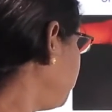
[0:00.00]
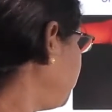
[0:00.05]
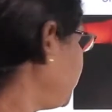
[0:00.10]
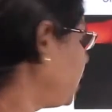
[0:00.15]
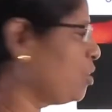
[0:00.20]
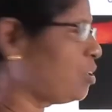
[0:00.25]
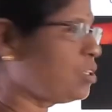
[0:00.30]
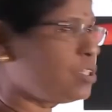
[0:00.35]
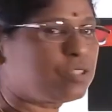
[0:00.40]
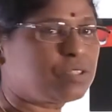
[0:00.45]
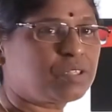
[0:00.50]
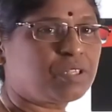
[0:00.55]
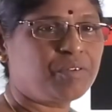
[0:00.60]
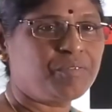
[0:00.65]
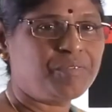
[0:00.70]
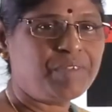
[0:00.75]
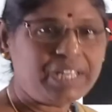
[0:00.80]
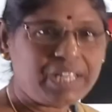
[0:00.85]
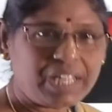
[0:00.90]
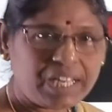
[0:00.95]
because
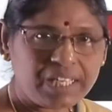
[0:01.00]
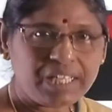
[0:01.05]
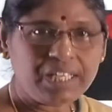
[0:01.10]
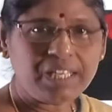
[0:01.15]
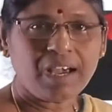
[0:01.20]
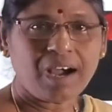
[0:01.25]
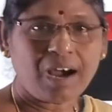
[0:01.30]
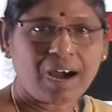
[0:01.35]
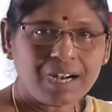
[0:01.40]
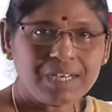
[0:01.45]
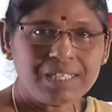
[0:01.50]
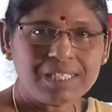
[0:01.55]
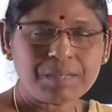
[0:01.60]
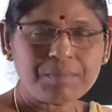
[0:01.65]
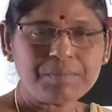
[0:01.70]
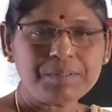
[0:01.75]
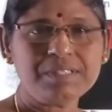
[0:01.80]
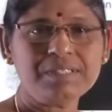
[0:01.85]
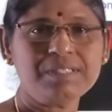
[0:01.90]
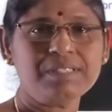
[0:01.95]
when any hard
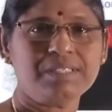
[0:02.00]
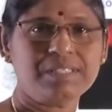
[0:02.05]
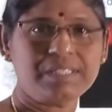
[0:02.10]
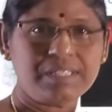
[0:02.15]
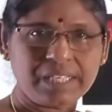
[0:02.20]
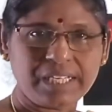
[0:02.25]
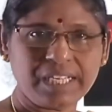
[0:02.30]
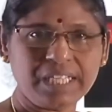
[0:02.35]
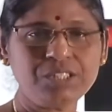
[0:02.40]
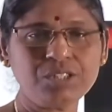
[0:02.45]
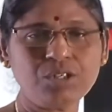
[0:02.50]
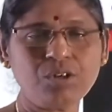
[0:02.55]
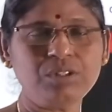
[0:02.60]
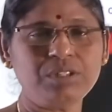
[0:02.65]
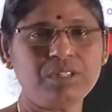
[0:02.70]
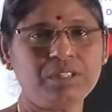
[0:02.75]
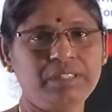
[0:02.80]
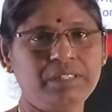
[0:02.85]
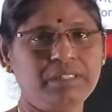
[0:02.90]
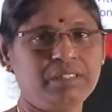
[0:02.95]
substance is hit on
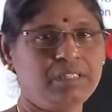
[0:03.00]
the